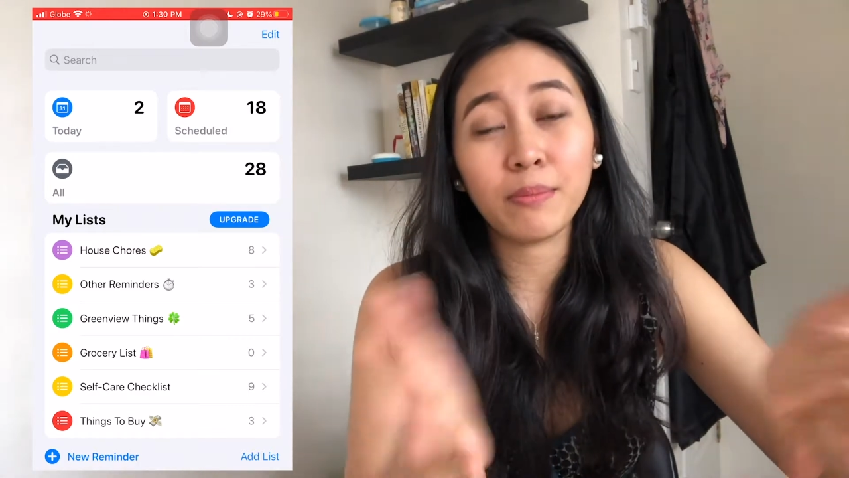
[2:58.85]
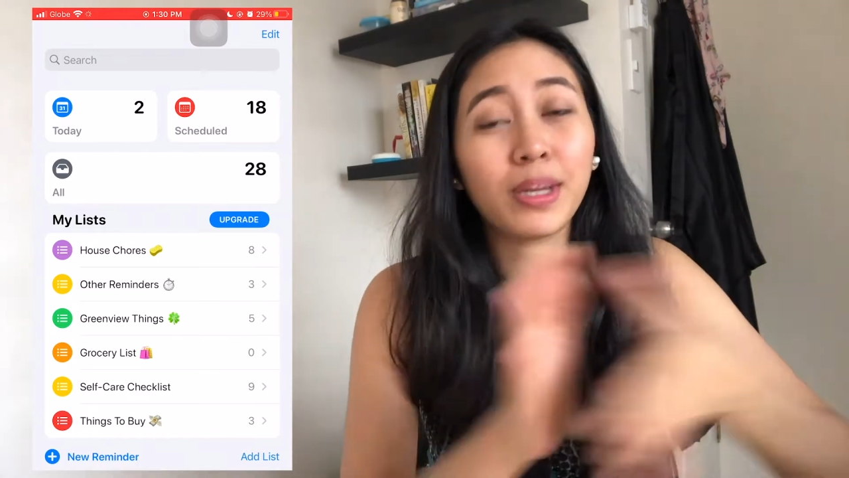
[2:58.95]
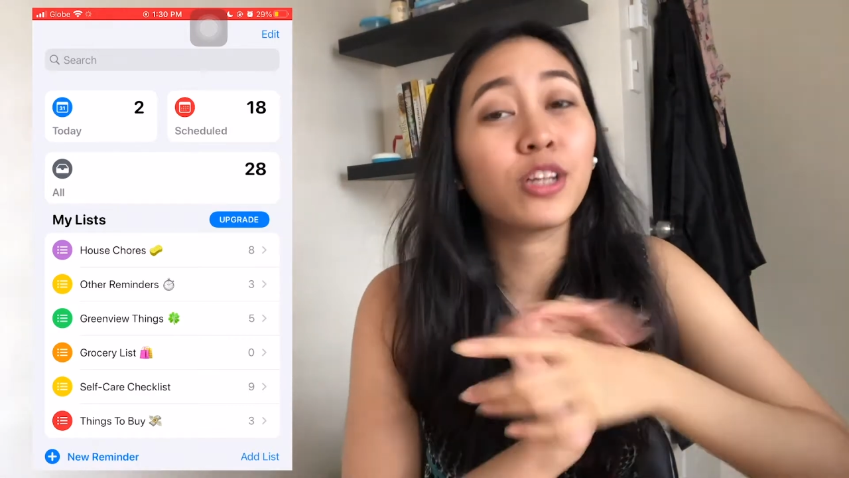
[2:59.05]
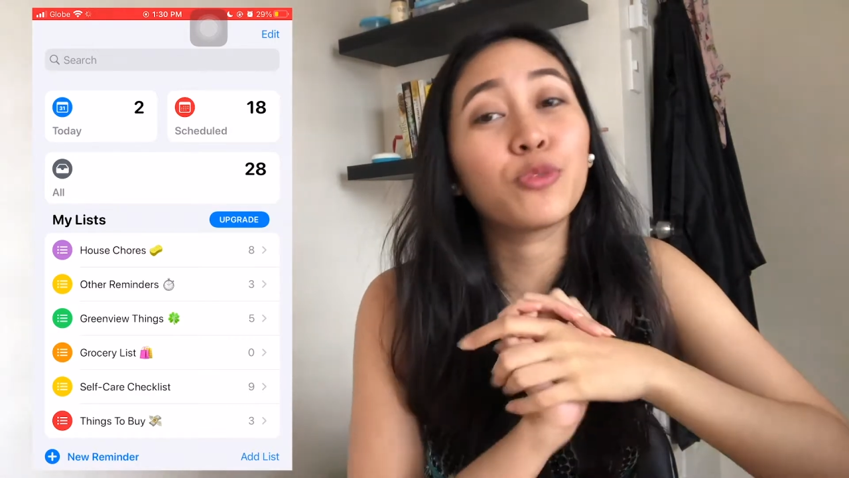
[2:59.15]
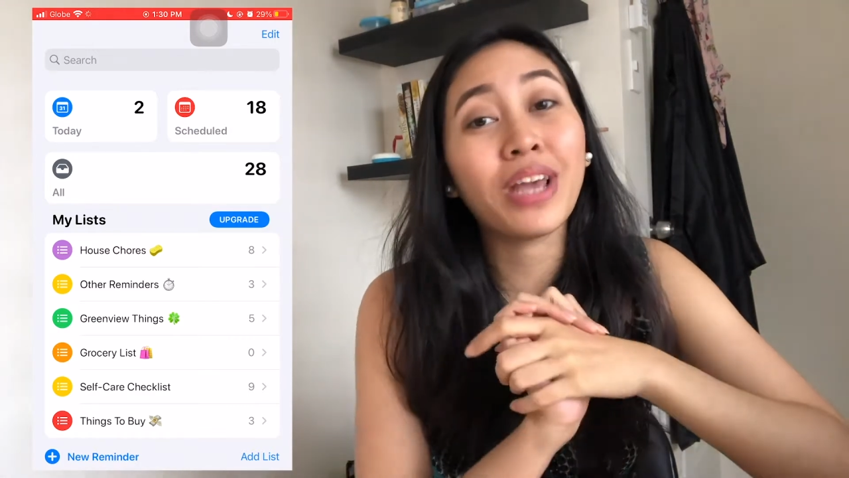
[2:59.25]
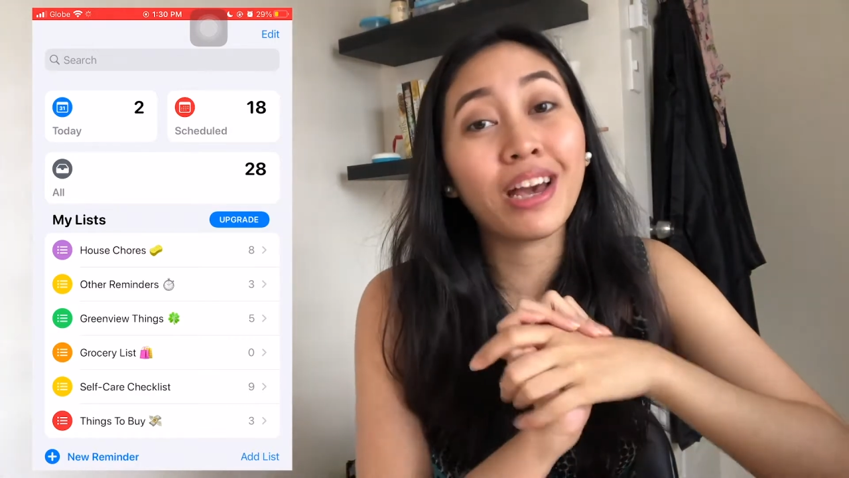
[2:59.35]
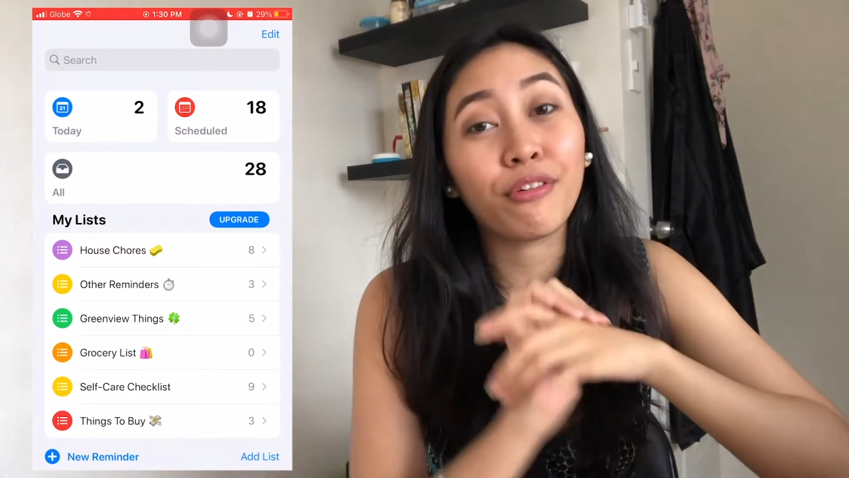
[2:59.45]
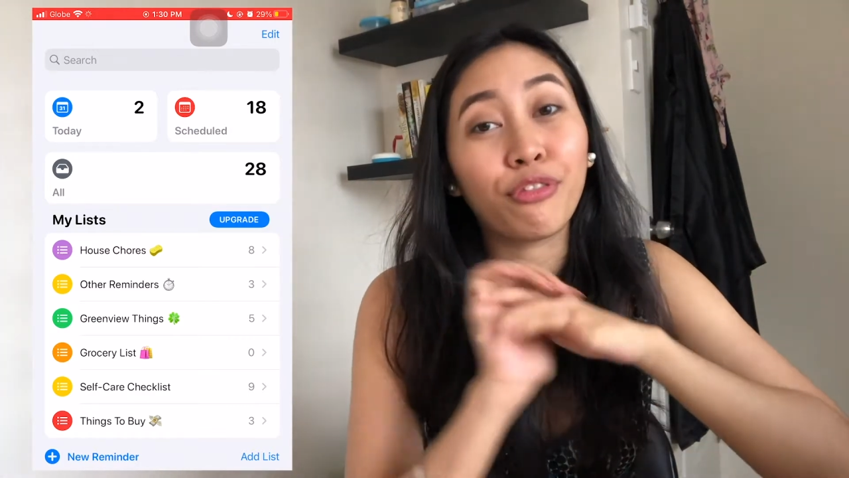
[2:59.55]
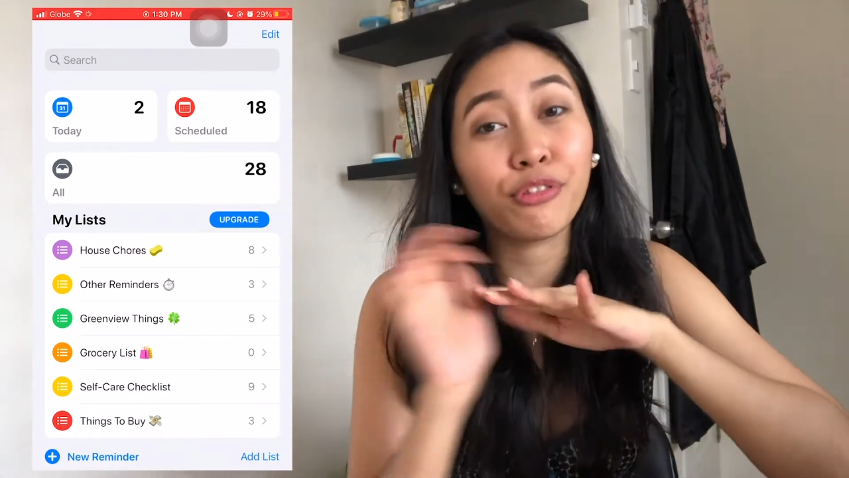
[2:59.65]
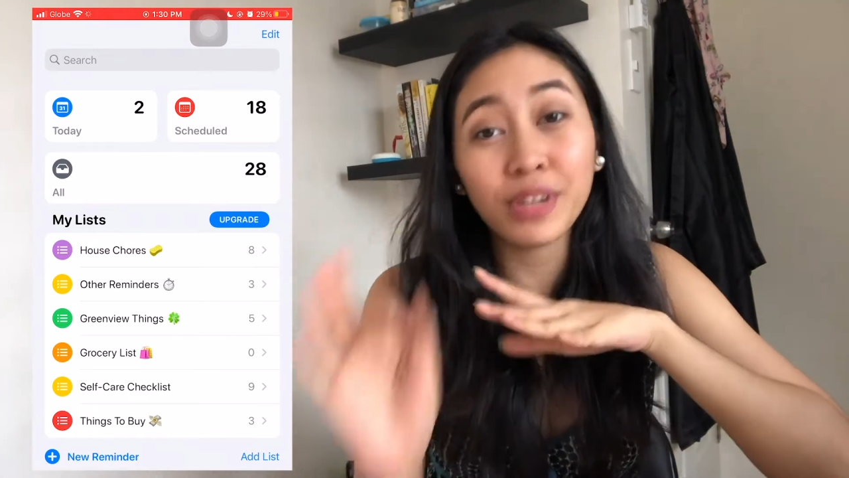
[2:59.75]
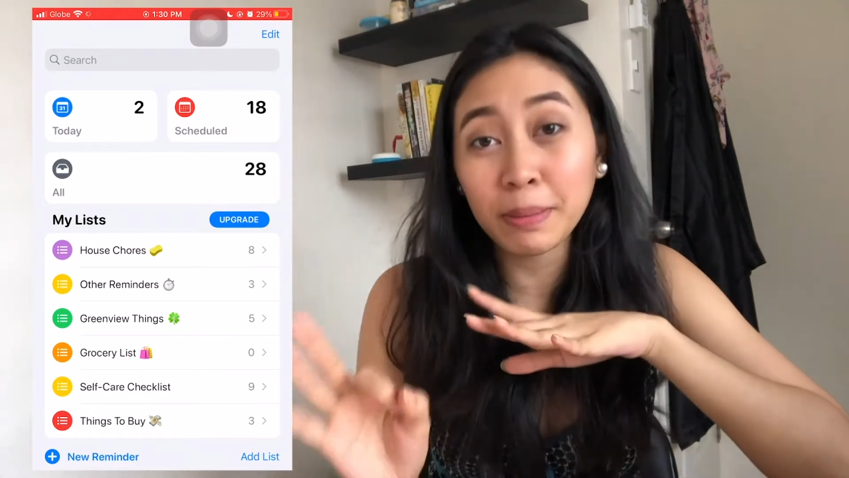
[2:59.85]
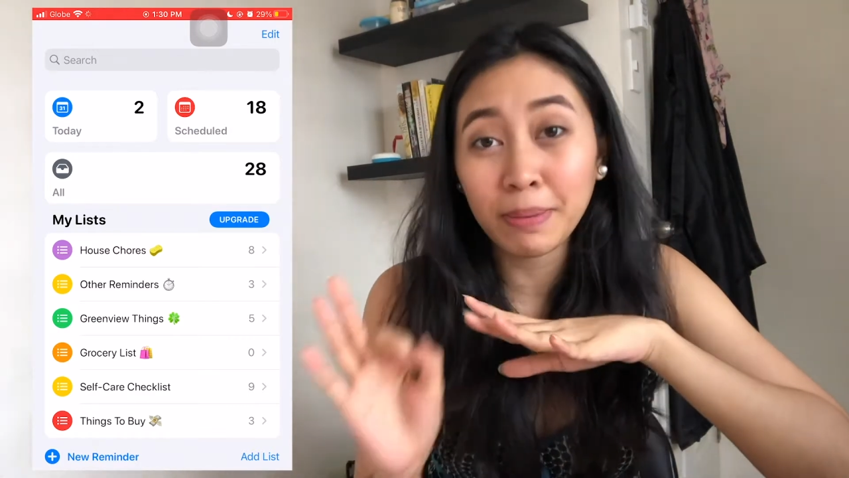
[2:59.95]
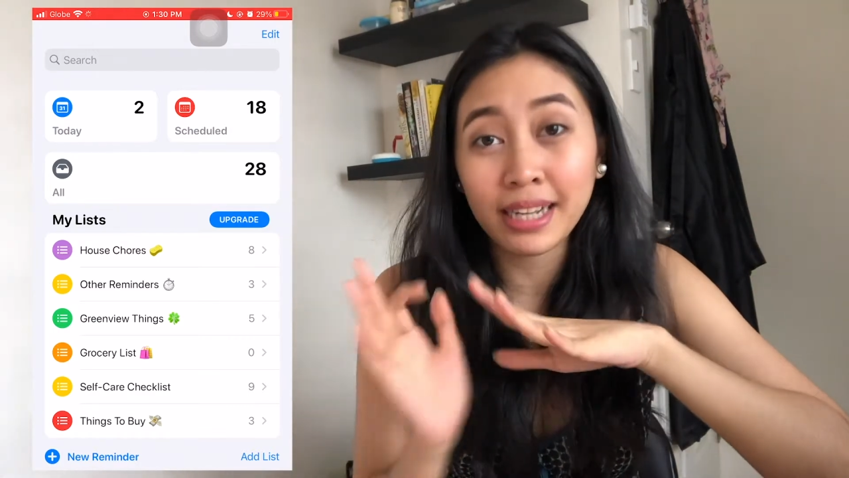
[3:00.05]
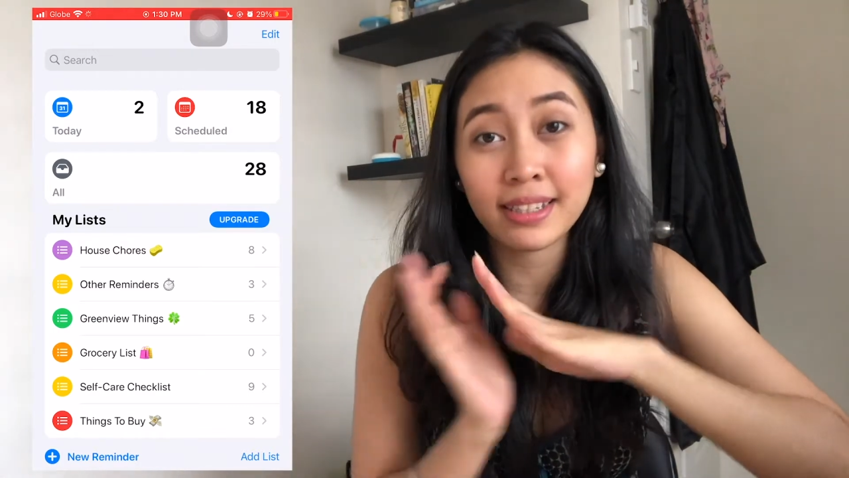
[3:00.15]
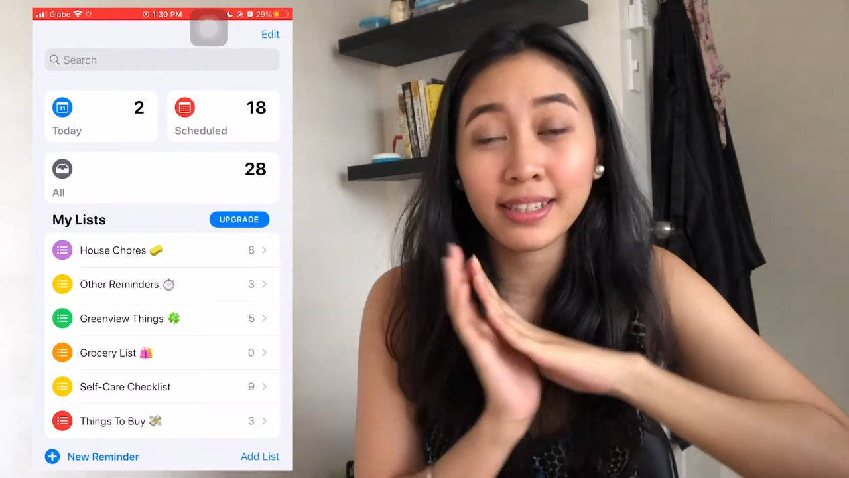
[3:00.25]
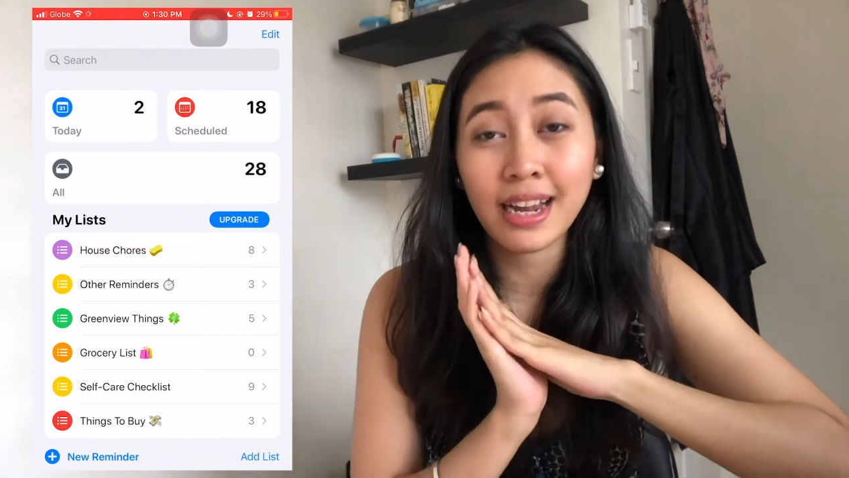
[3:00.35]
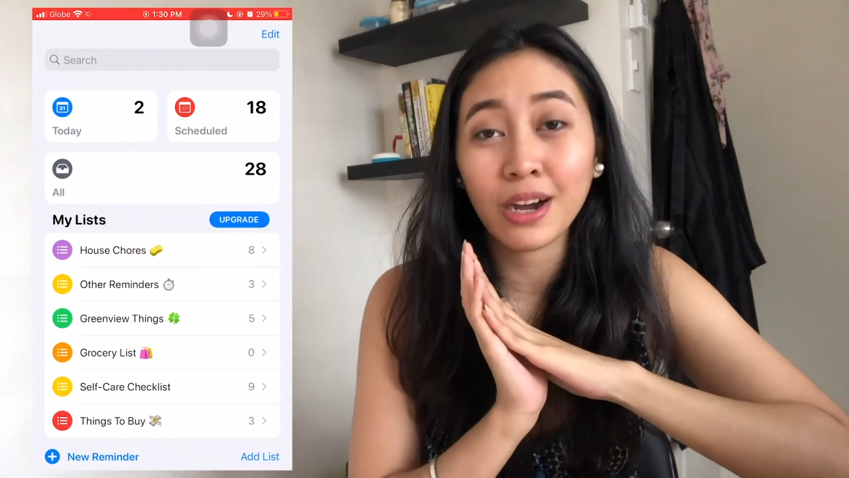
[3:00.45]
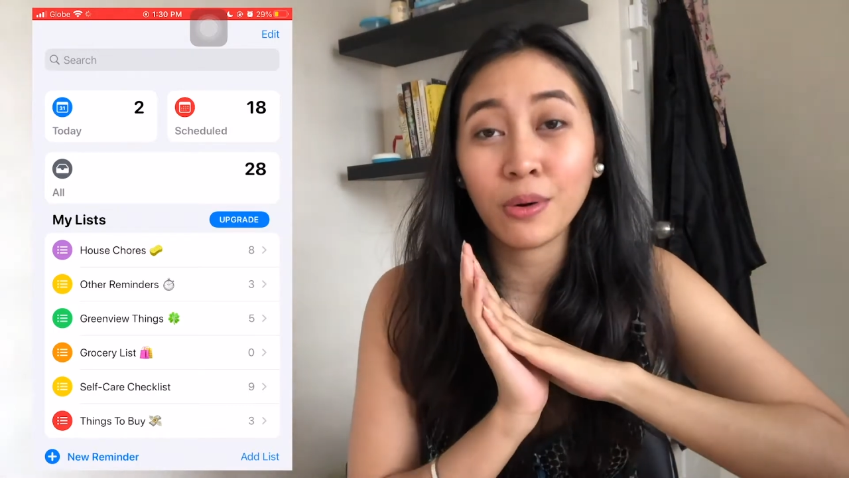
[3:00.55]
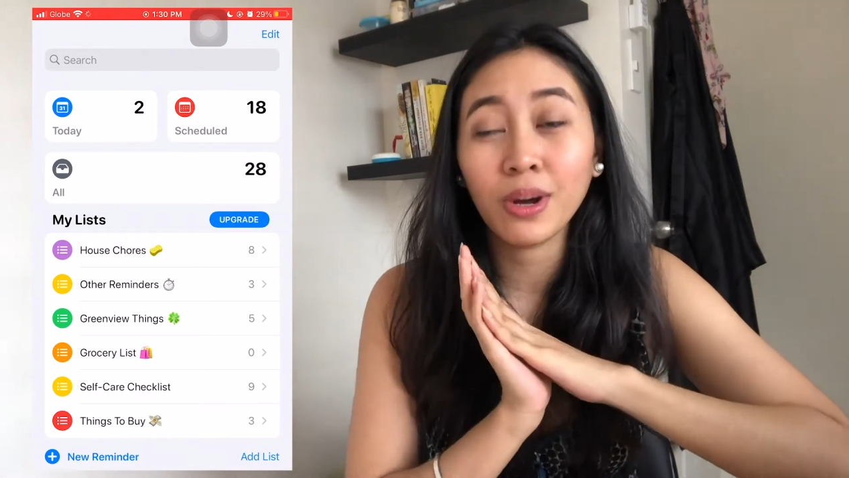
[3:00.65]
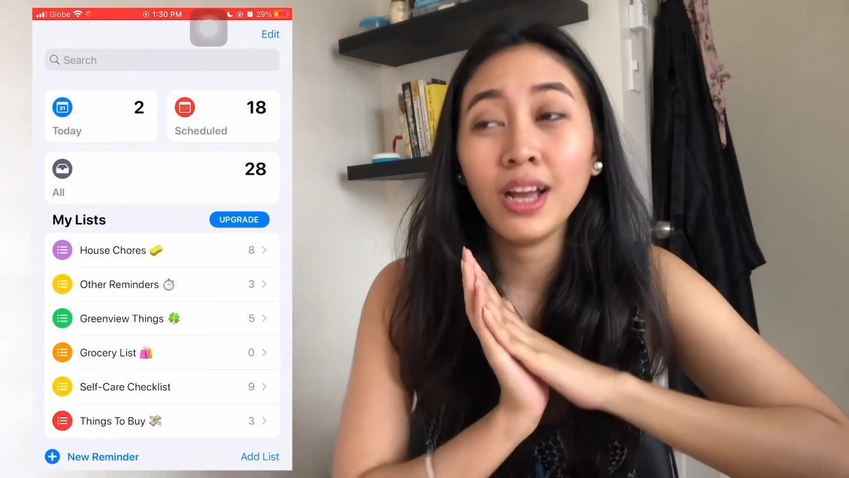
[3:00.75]
Because we have 3 pets
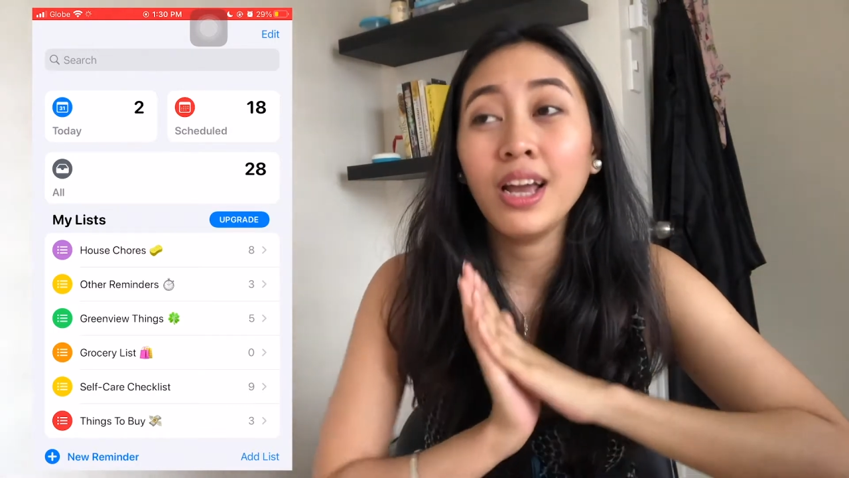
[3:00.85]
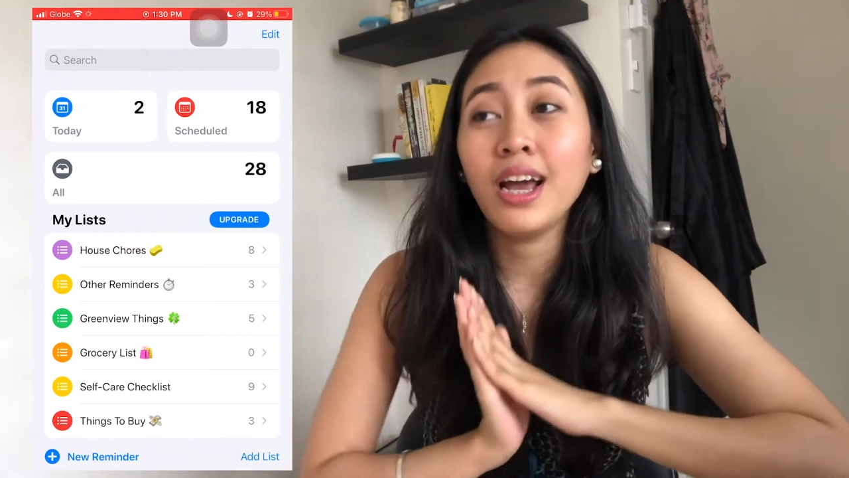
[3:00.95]
now,